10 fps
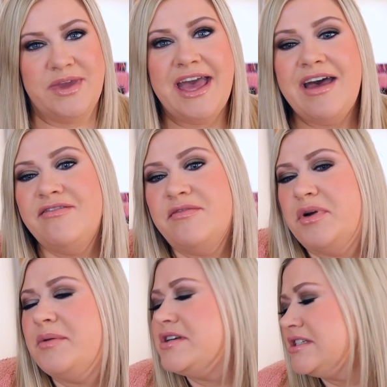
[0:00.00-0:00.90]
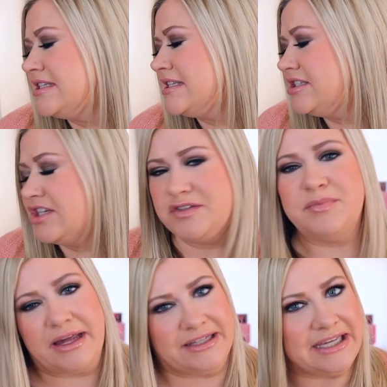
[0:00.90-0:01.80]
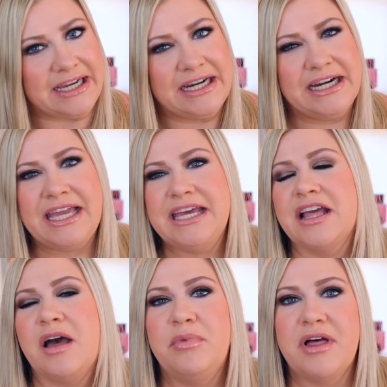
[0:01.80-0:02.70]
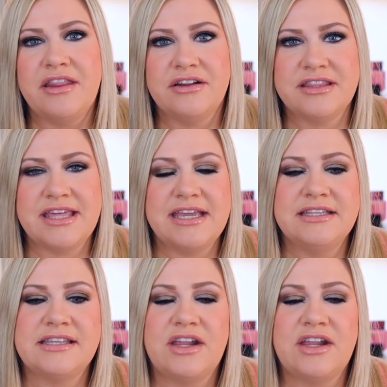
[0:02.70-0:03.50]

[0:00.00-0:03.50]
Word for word: we have pretty much this is just body care and a couple other things.